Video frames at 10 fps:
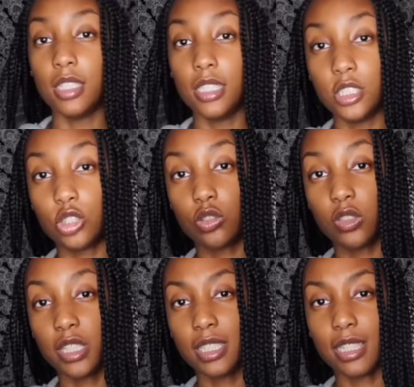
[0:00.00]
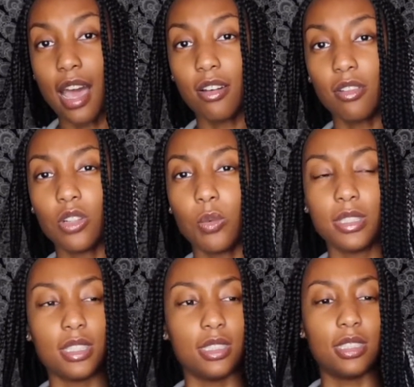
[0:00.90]
These strings, I don't know
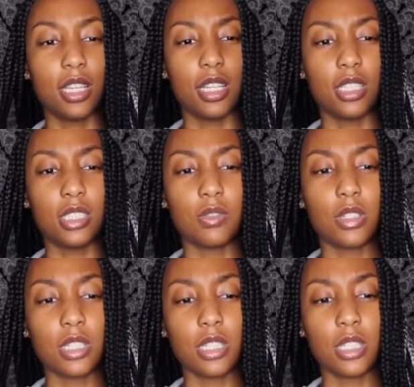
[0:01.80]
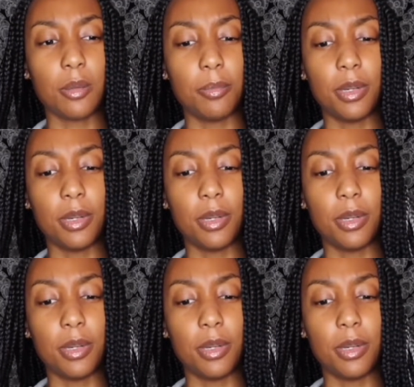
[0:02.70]
what this is really,